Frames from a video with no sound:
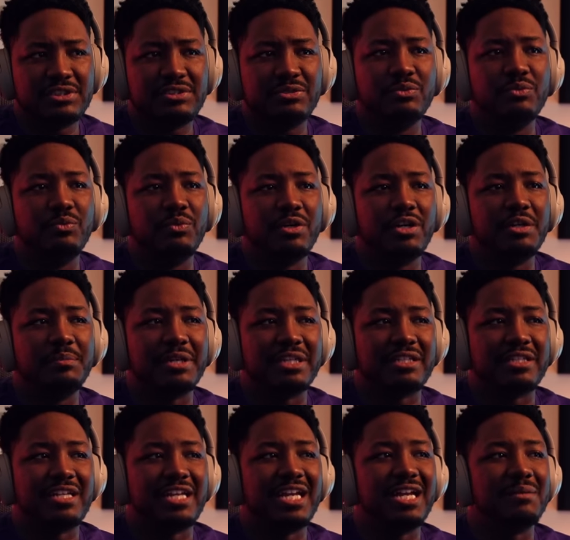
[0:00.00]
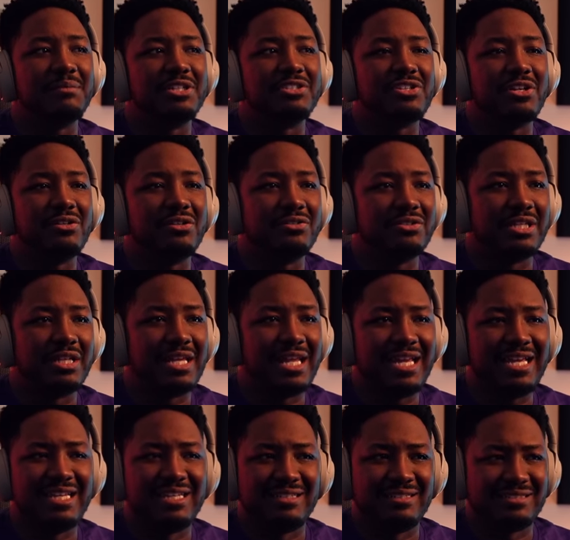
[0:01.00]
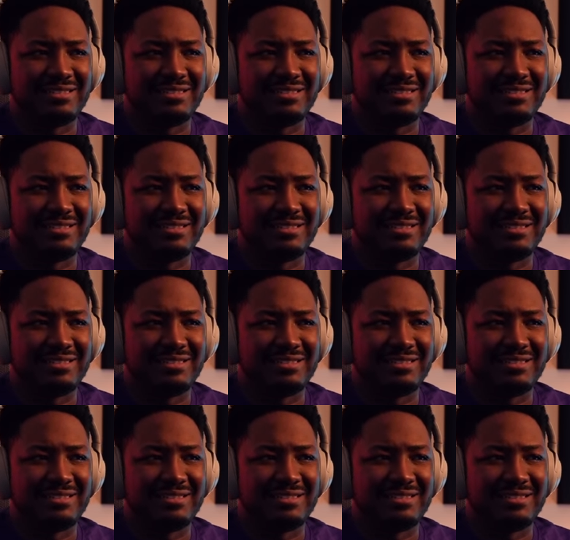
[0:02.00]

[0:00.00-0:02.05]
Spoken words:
too worried about the camera. Turn on the light.